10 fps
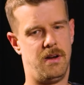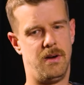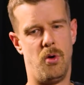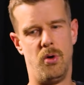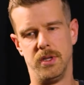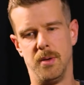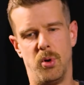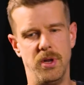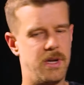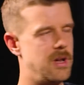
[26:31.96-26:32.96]
All the
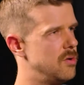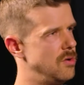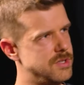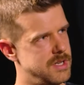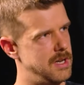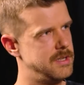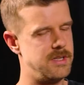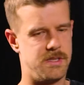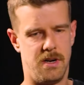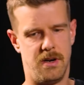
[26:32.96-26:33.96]
political
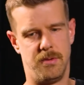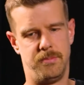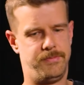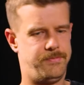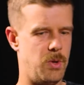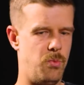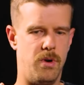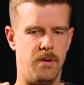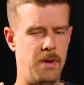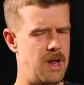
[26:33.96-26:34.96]
consultants
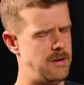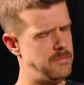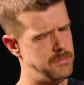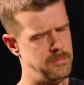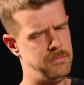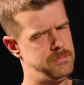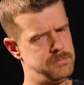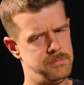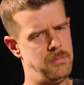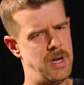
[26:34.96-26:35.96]
were, and
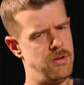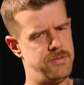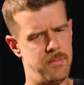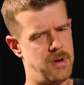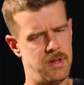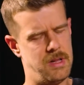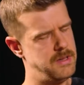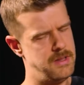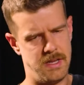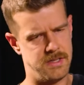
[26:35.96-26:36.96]
many of them
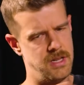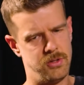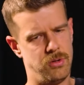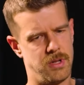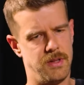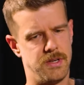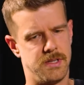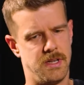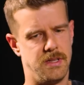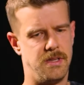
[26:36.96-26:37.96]
they still don't
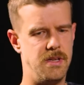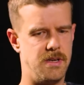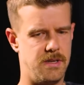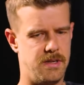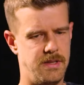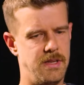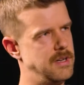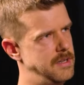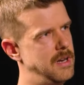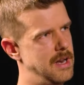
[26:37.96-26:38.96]
understand the